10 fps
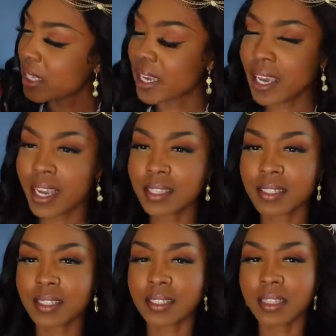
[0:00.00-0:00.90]
it has
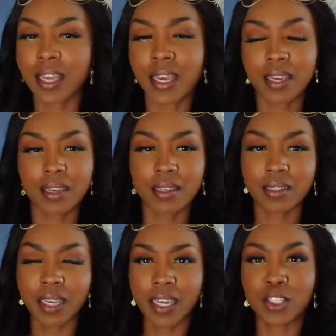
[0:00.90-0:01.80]
this like
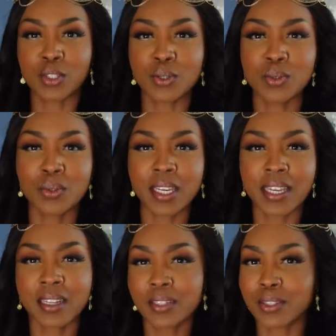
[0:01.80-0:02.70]
exude
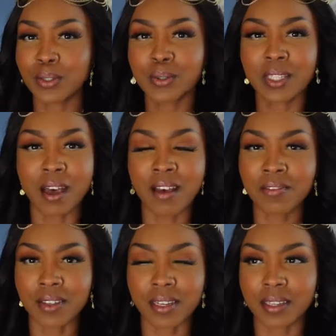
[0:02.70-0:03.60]
it exudes
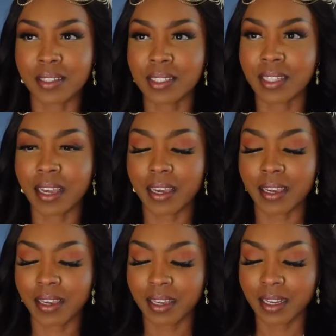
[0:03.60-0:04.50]
confidence
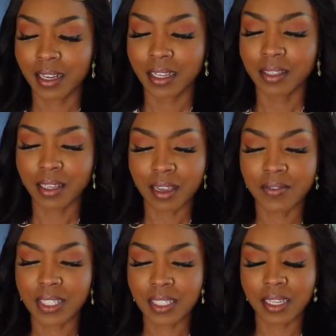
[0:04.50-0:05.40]
like love
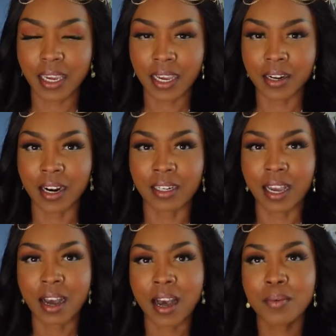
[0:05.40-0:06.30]
is in the air
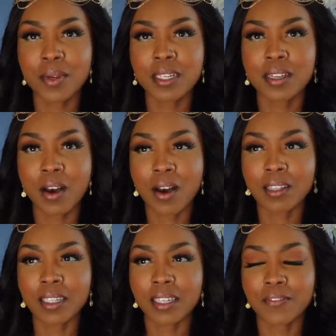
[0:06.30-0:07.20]
now i wouldn't
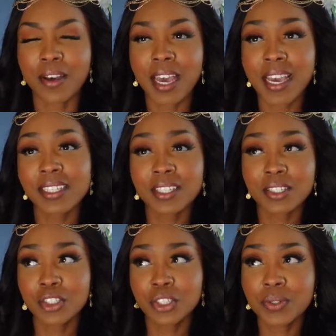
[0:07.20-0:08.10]
call it if i had to
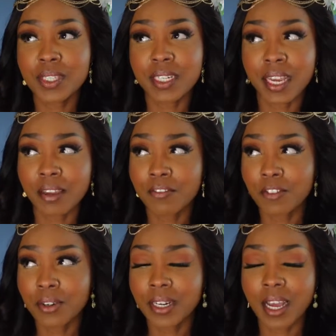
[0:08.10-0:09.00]
choose a name
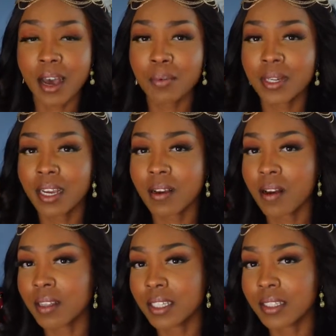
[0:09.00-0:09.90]
for it i would not
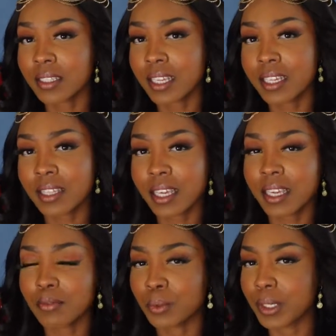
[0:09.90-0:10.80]
call it
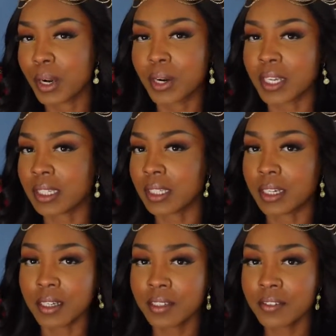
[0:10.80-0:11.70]
anything regarding
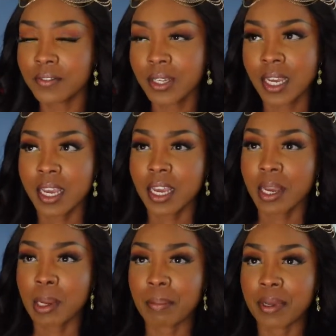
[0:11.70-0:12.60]
love
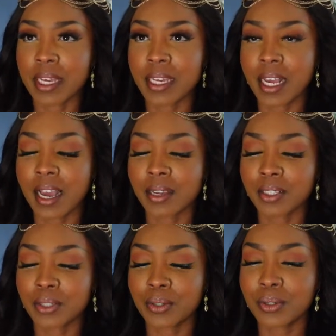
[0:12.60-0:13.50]
but i
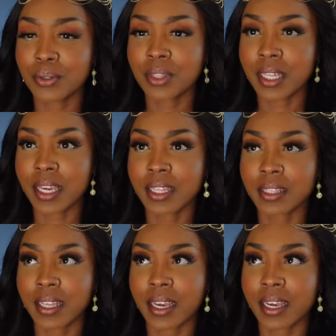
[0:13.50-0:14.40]
do think
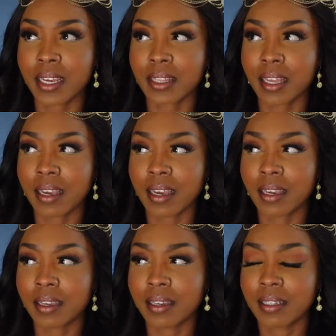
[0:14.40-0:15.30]
that
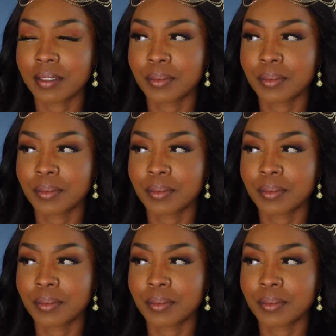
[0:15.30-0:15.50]
like